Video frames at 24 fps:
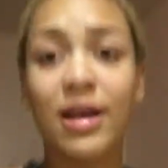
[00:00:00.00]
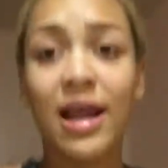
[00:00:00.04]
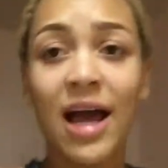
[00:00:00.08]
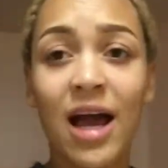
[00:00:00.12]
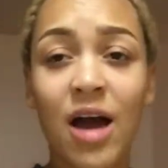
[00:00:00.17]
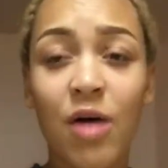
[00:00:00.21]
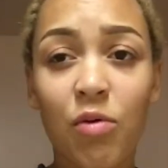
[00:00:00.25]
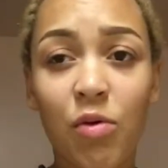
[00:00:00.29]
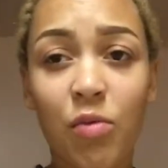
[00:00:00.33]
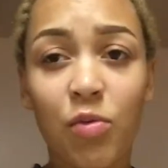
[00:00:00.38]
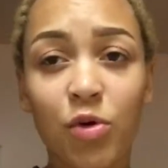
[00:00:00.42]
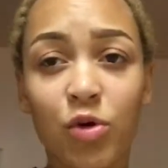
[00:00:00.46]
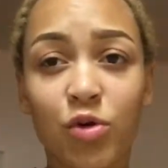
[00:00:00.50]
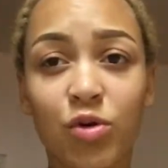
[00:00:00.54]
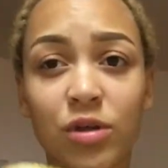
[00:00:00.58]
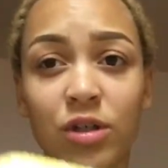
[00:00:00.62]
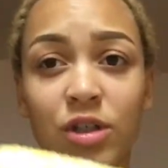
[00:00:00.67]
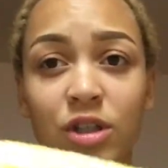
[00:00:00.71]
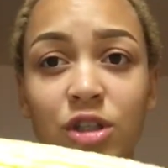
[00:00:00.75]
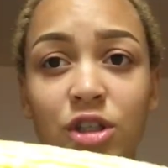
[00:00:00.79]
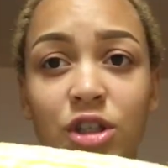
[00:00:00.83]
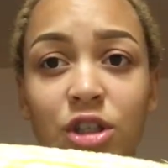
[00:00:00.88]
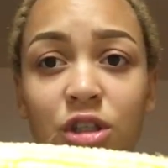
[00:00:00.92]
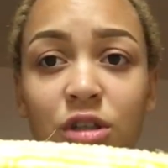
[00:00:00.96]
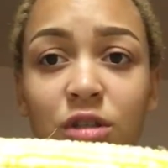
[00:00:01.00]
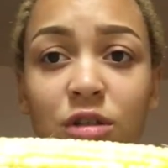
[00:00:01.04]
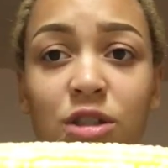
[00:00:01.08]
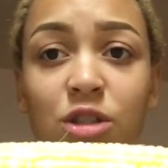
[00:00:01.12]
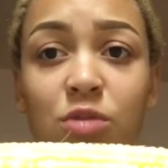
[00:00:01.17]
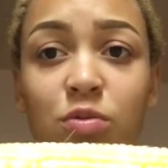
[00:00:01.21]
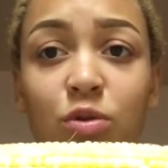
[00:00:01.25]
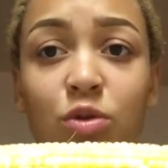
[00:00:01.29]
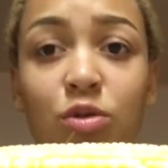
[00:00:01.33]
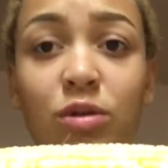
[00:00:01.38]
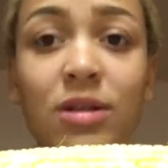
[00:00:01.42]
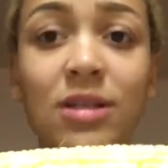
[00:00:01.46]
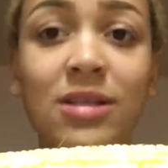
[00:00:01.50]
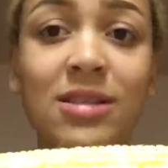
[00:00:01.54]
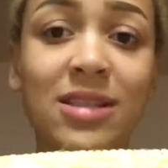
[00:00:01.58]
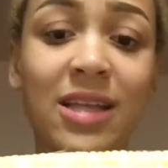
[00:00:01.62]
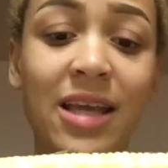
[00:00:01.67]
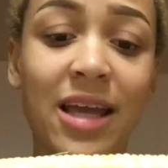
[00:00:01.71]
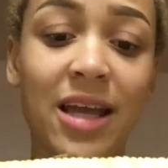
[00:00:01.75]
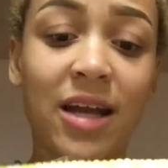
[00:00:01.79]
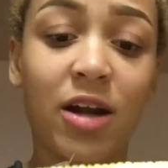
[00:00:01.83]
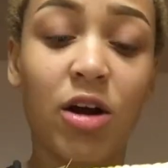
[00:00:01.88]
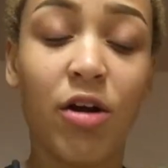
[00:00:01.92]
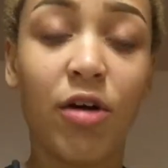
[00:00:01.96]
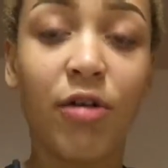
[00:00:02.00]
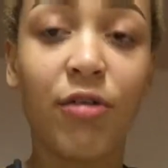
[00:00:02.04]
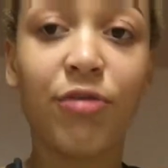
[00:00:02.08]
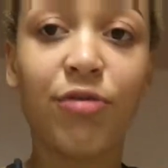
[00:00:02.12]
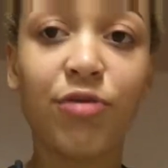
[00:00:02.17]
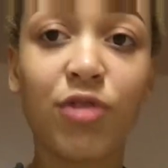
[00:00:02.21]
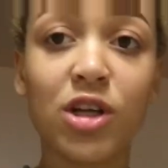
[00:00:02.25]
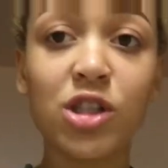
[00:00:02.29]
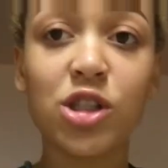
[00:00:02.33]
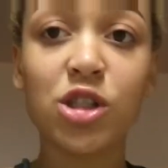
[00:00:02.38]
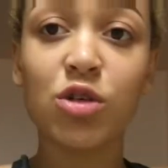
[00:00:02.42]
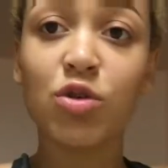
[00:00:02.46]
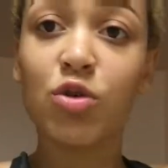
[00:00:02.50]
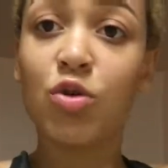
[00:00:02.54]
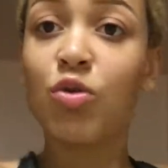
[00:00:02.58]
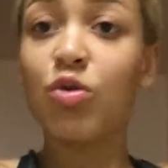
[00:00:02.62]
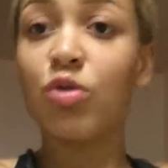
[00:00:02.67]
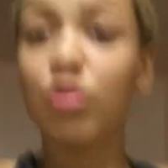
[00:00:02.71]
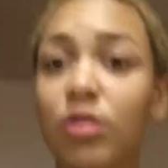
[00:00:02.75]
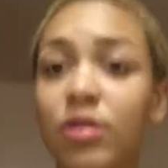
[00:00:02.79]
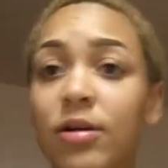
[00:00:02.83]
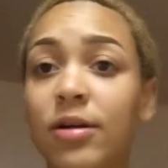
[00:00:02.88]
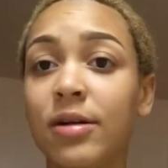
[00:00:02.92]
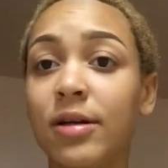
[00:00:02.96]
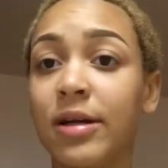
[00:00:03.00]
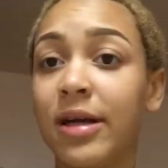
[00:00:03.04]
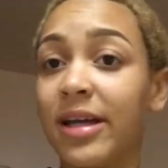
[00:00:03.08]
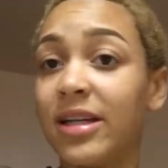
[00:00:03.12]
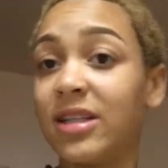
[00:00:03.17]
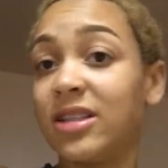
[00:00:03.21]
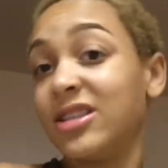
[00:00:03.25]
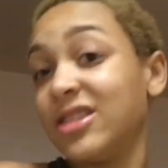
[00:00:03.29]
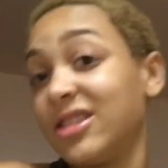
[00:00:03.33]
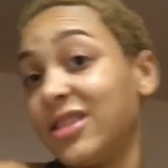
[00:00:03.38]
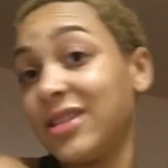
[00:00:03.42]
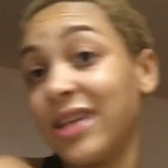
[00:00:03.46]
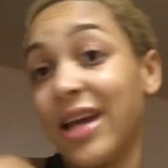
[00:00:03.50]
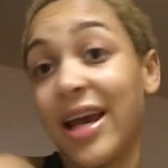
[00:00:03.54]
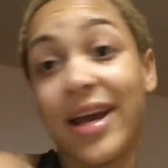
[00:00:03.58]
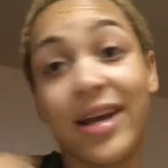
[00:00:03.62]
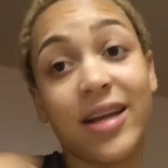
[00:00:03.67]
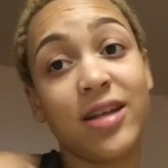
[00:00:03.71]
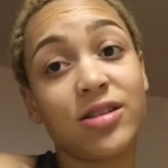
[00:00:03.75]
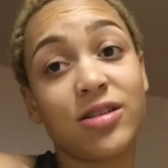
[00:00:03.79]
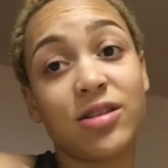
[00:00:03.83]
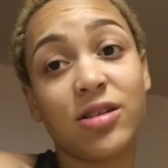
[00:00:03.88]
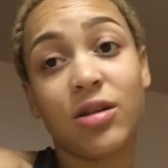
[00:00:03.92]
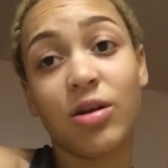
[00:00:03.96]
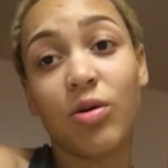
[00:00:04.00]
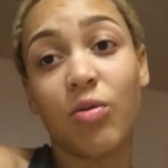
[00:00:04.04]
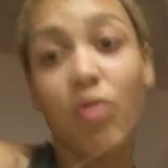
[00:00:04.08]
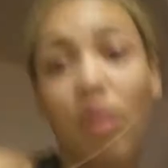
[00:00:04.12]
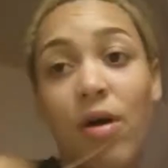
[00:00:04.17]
now what we're going to do is we're going to take our fresh corn and just add it to the